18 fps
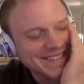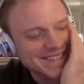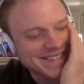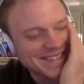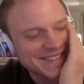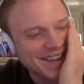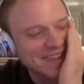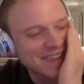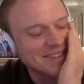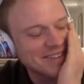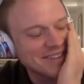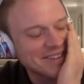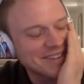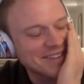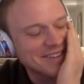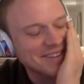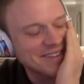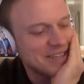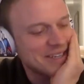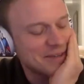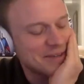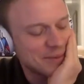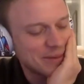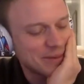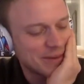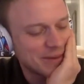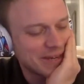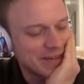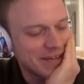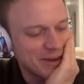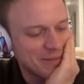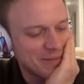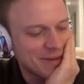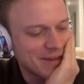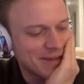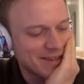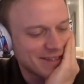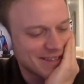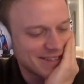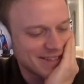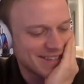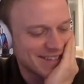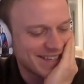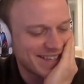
and I also feel like I need to reread Harry Potter.